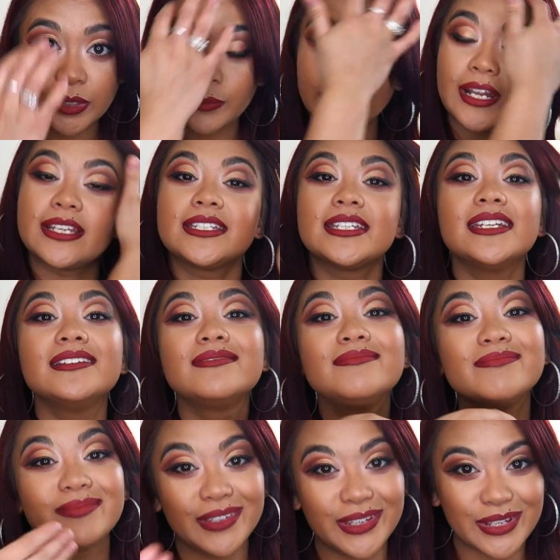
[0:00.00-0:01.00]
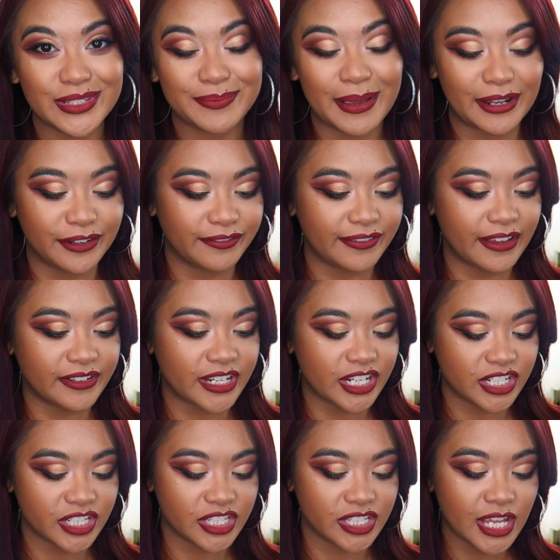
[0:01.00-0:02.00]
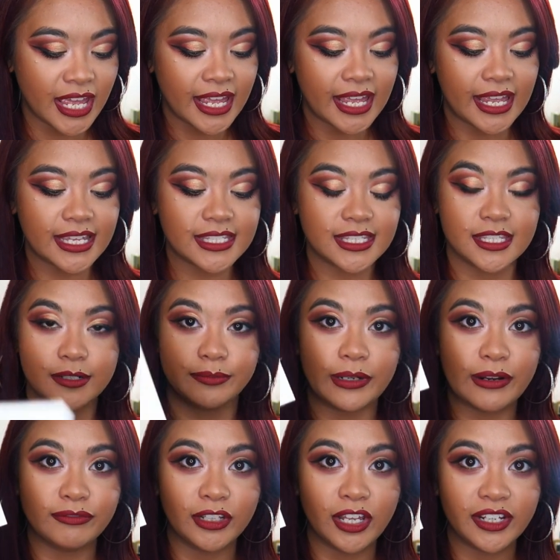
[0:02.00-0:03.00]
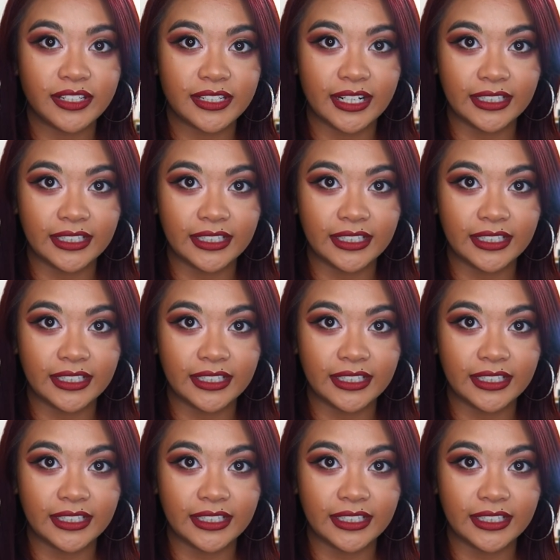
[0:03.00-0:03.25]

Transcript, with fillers: when I did use powder foundations is the Revlon